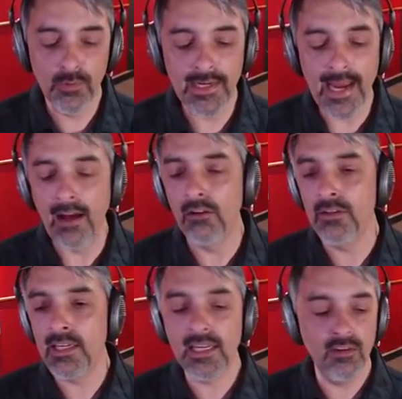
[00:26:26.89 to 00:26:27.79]

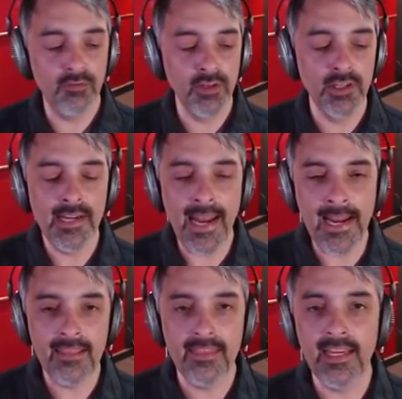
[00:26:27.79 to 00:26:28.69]
Reality, if you're
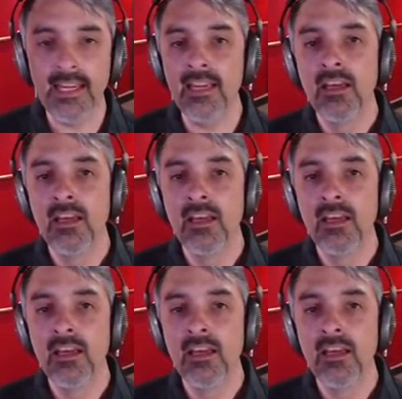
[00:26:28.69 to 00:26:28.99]
Nathy,